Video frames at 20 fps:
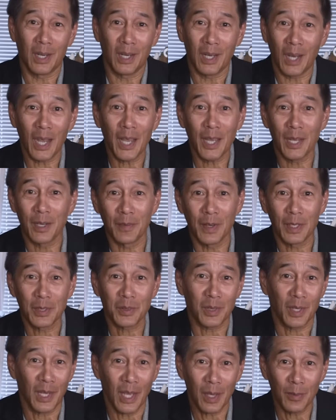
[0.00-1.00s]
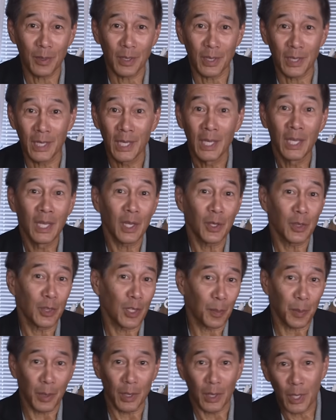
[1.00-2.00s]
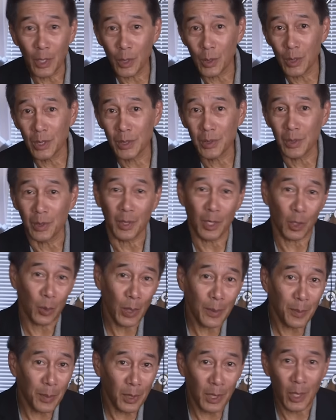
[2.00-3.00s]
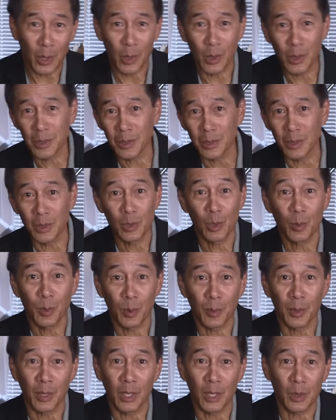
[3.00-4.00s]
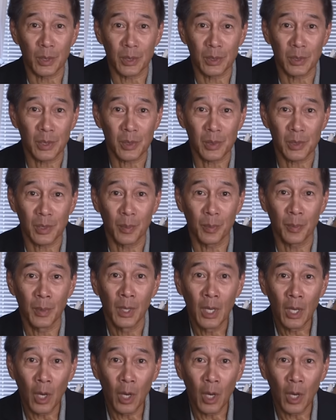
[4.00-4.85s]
I invested heavily in the Polaris and the Great Polaris and the Super Polaris system,